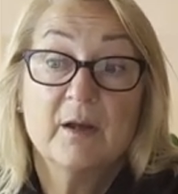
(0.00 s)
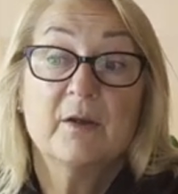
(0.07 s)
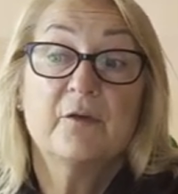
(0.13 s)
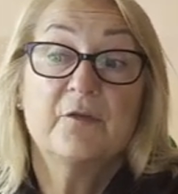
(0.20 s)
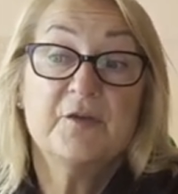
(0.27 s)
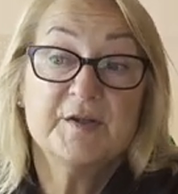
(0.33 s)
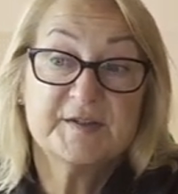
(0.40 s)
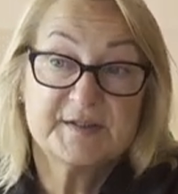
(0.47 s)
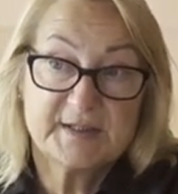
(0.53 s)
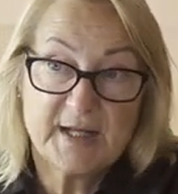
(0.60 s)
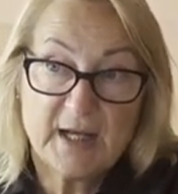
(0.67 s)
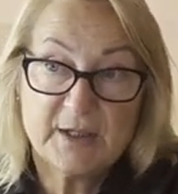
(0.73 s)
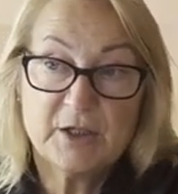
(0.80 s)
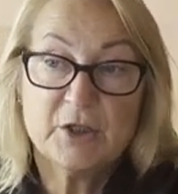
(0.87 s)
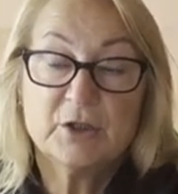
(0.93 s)
This
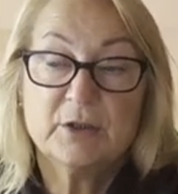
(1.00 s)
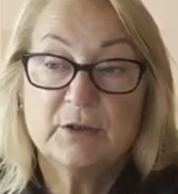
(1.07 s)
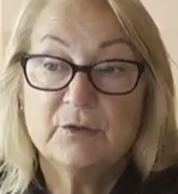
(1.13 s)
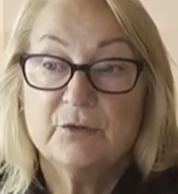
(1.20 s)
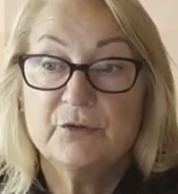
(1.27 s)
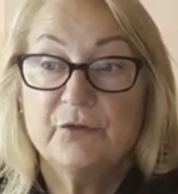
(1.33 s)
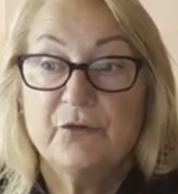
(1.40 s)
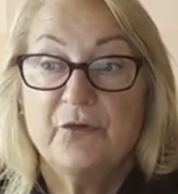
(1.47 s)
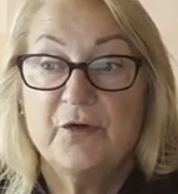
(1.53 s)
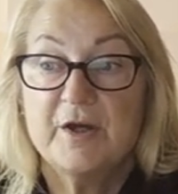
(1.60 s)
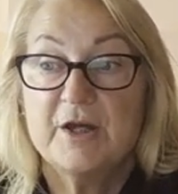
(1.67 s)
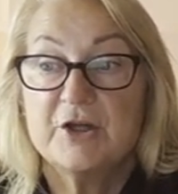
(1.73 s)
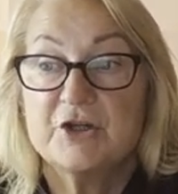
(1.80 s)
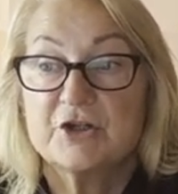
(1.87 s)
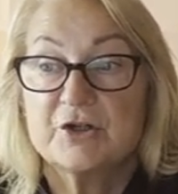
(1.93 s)
can include
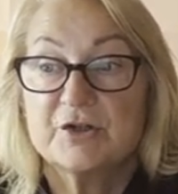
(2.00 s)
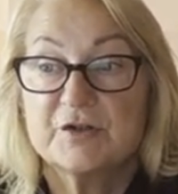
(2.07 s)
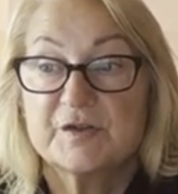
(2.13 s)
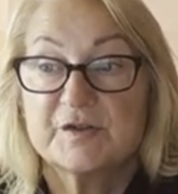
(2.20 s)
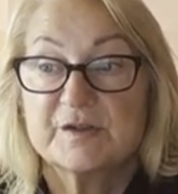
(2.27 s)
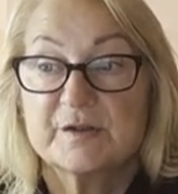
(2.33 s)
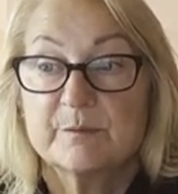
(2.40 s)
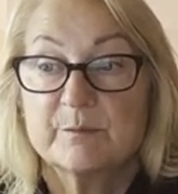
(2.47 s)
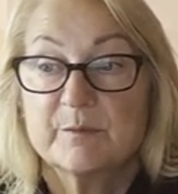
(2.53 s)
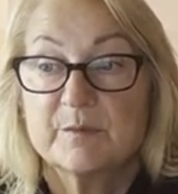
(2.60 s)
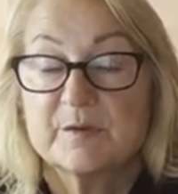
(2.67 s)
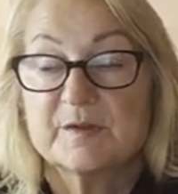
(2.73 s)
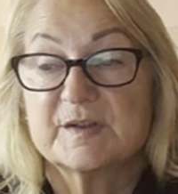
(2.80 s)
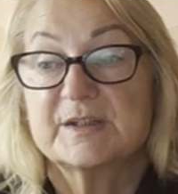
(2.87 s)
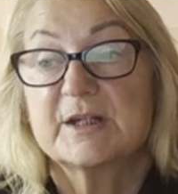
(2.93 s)
features
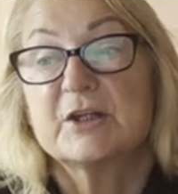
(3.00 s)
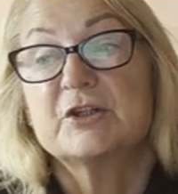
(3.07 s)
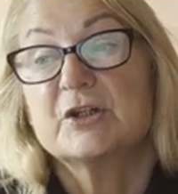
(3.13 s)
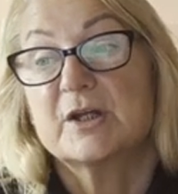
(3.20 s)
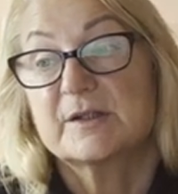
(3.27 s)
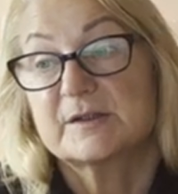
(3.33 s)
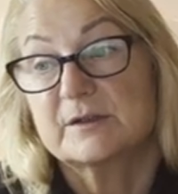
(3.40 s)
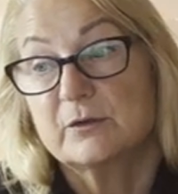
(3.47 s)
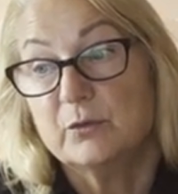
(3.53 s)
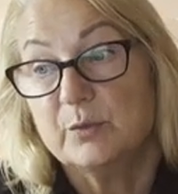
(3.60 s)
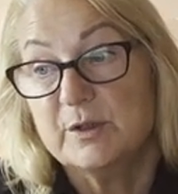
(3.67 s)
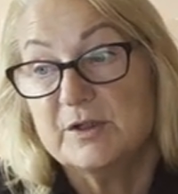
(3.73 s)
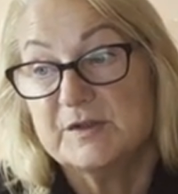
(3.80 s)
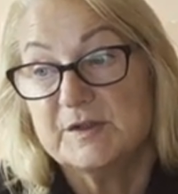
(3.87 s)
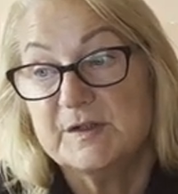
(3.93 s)
such as
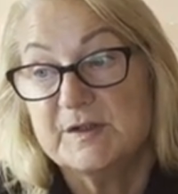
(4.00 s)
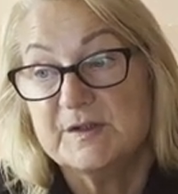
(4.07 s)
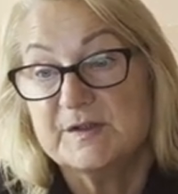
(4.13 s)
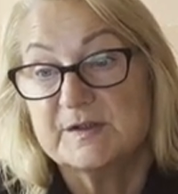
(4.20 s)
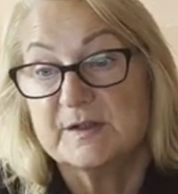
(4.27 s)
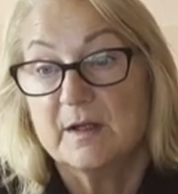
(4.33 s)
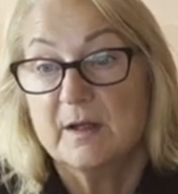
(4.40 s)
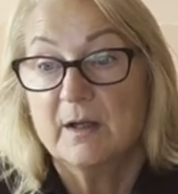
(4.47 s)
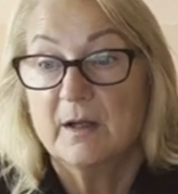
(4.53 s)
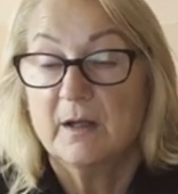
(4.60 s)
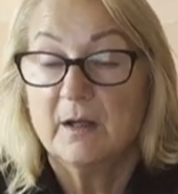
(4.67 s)
quizzes,